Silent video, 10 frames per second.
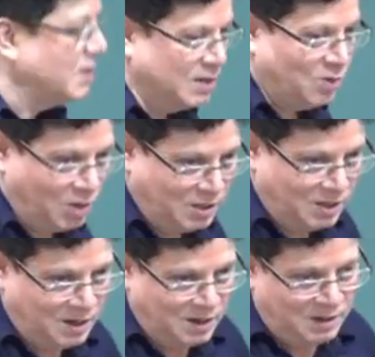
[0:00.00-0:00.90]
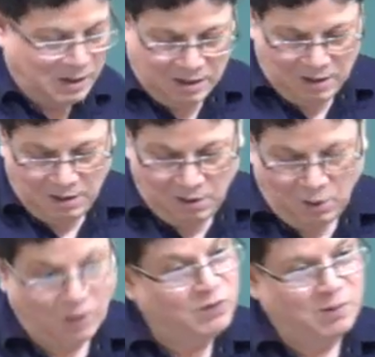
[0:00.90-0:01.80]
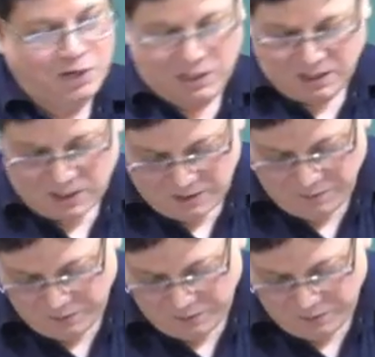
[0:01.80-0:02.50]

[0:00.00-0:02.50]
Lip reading: are called conformations.